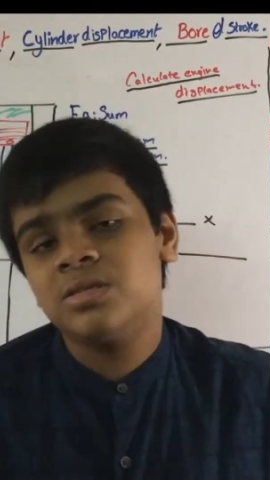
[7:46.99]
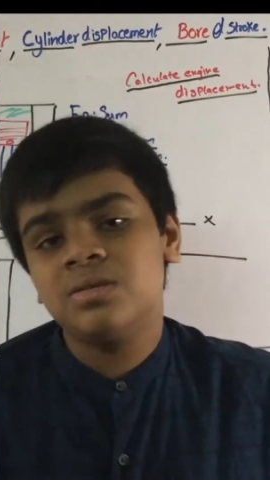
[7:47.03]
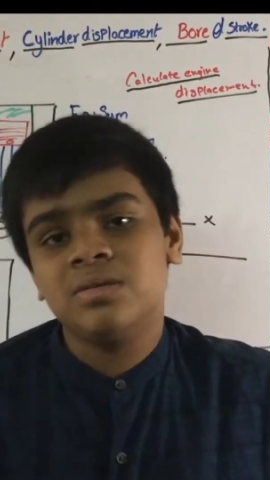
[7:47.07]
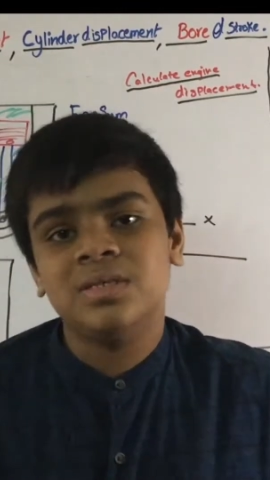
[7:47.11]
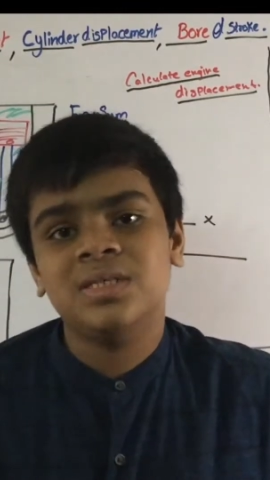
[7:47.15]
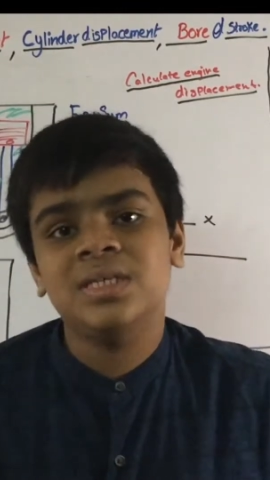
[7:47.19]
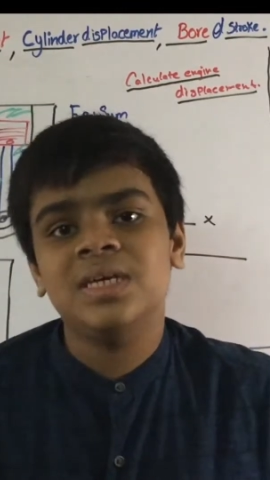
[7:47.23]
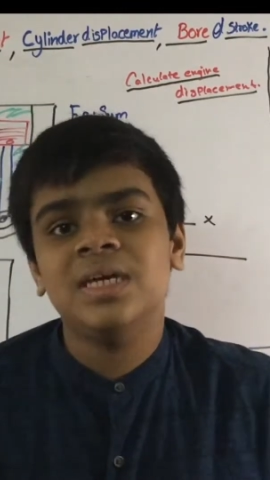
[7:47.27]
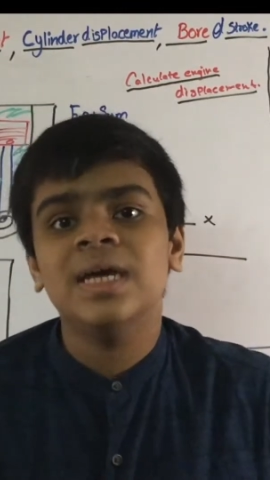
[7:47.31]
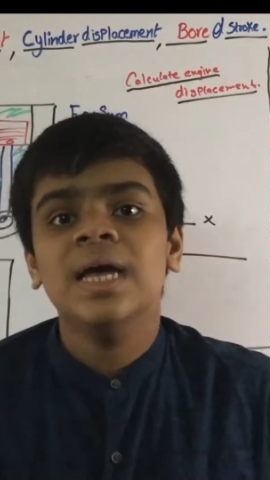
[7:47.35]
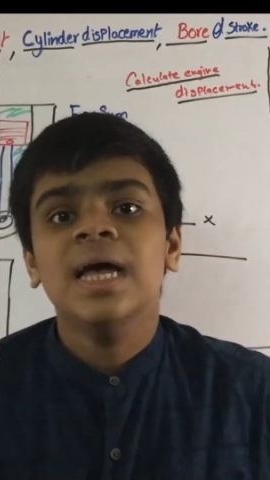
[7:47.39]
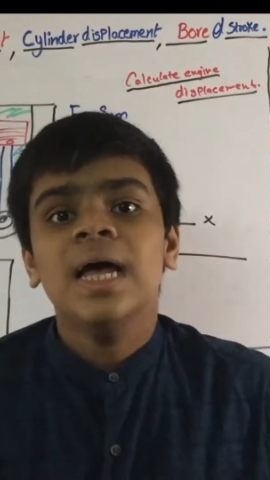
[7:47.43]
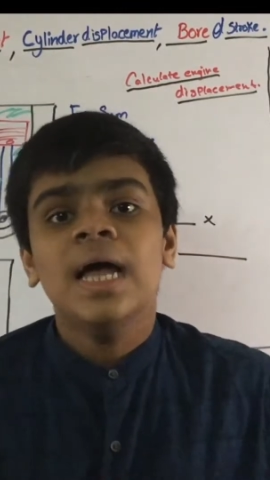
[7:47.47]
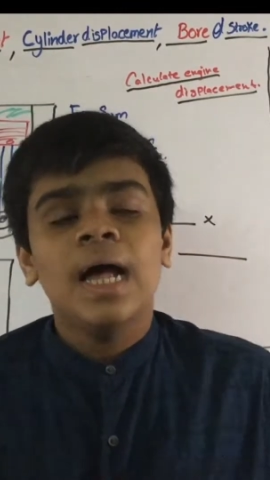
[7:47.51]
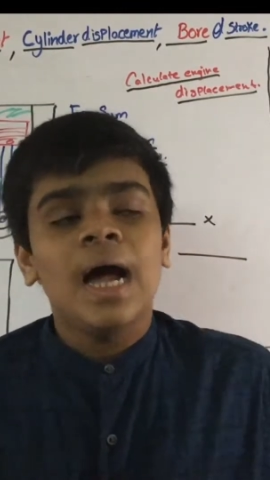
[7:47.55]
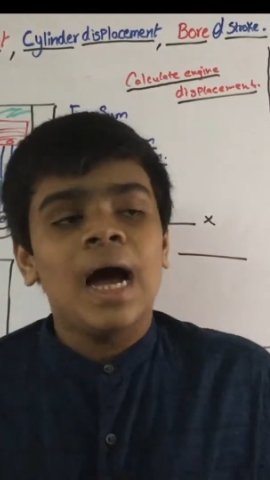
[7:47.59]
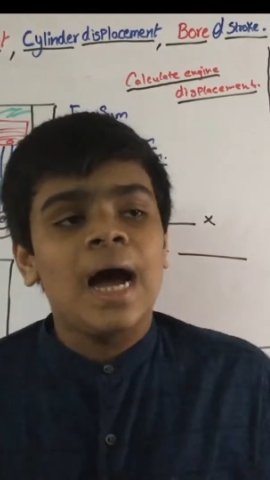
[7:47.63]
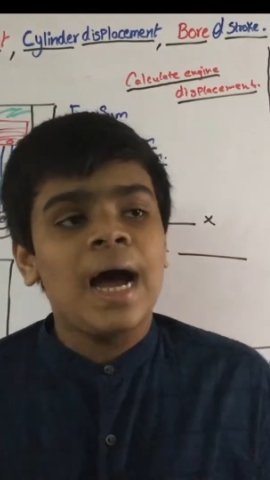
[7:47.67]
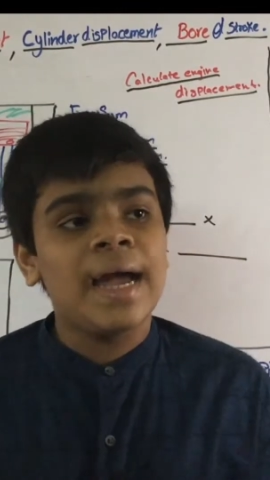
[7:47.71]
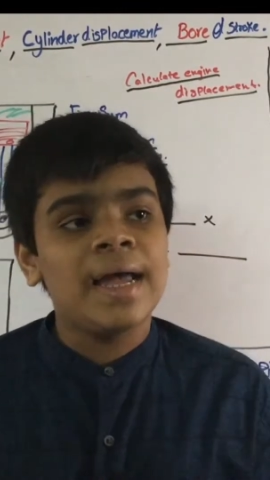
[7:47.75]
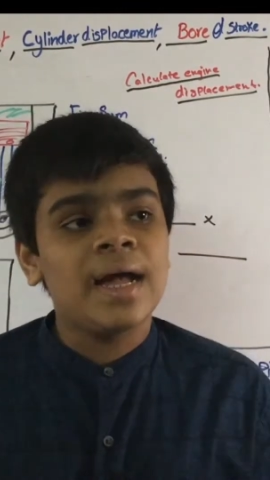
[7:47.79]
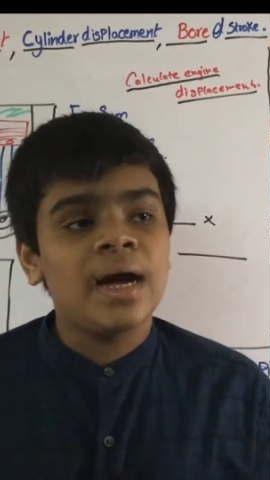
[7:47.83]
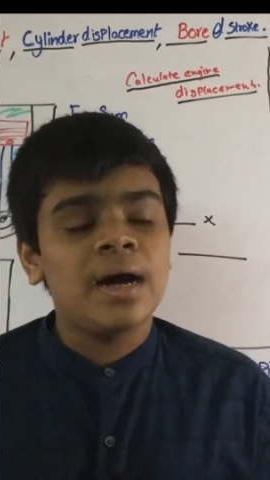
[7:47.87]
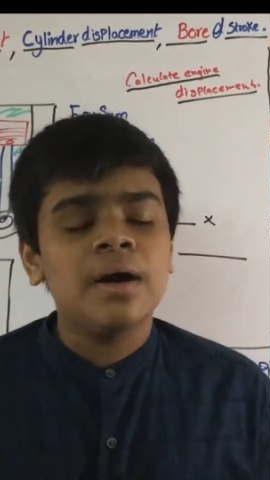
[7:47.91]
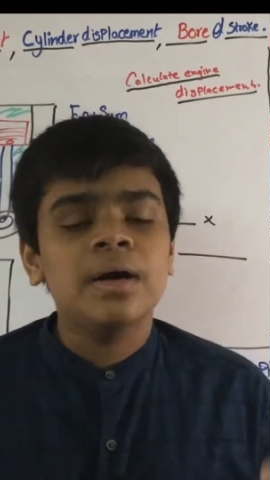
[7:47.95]
See,
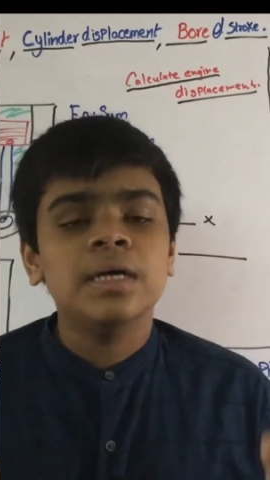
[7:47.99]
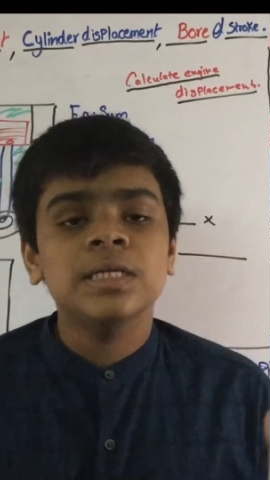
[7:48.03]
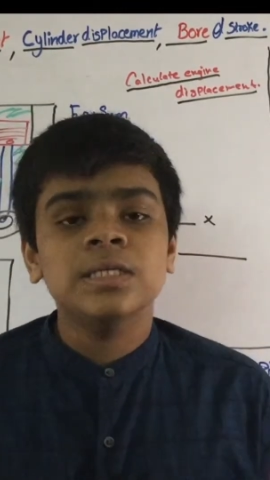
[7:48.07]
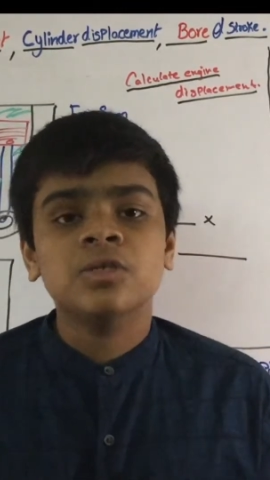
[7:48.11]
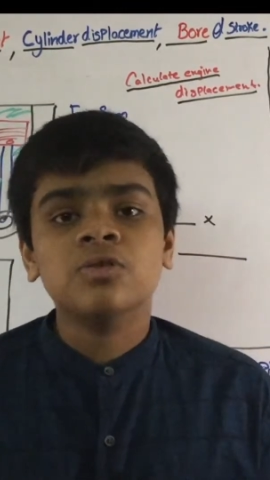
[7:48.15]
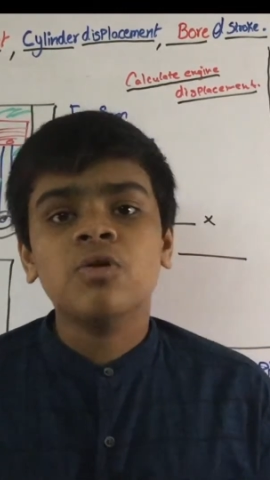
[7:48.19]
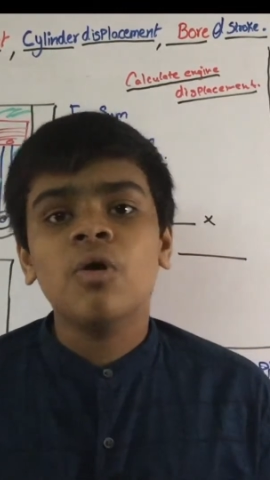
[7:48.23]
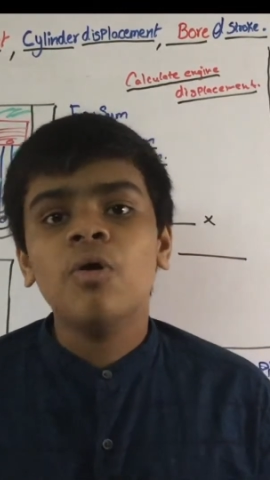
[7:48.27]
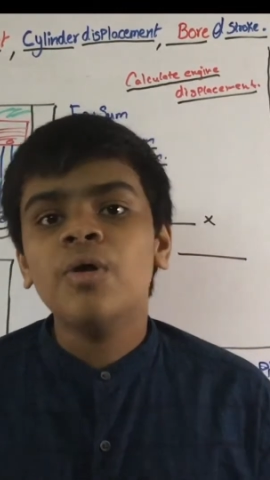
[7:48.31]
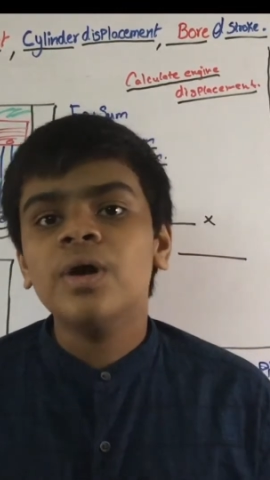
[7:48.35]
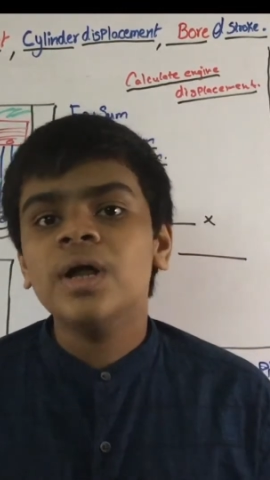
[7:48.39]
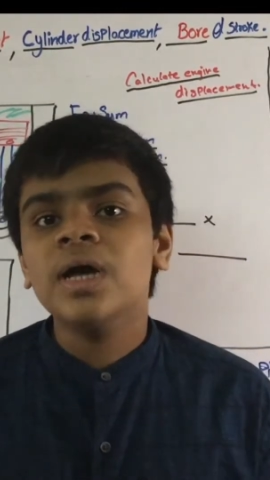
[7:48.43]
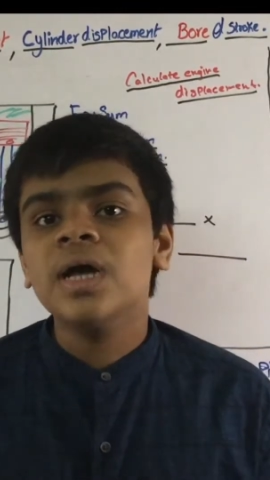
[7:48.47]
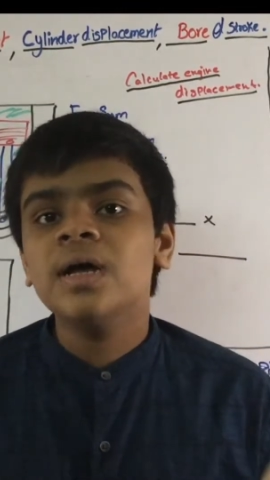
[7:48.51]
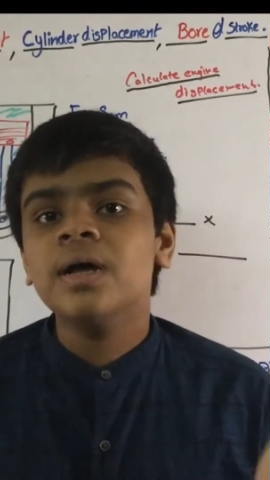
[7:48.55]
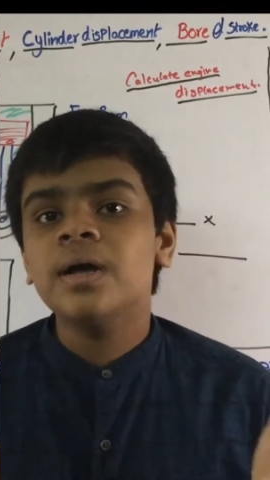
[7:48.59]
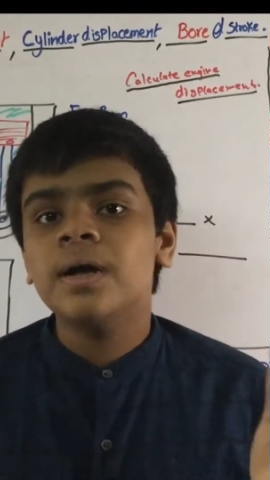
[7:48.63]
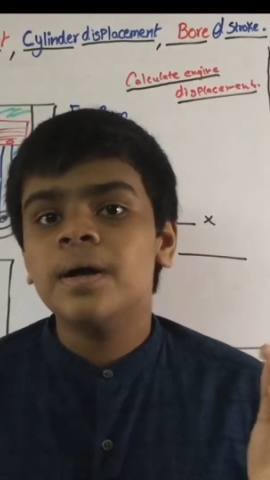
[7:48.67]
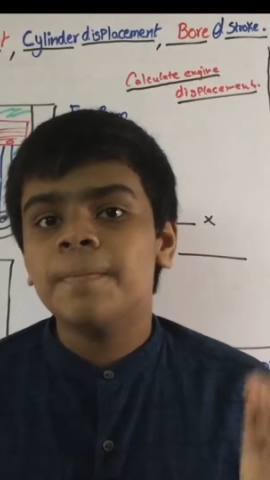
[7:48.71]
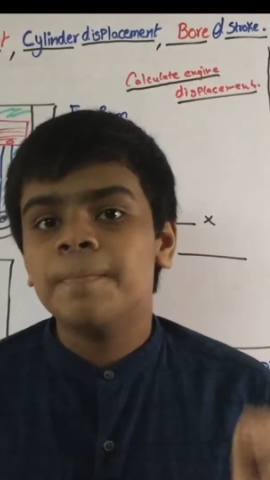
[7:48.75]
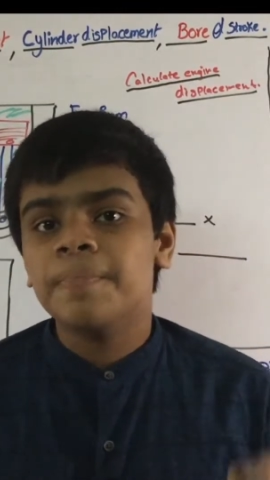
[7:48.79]
Skoda,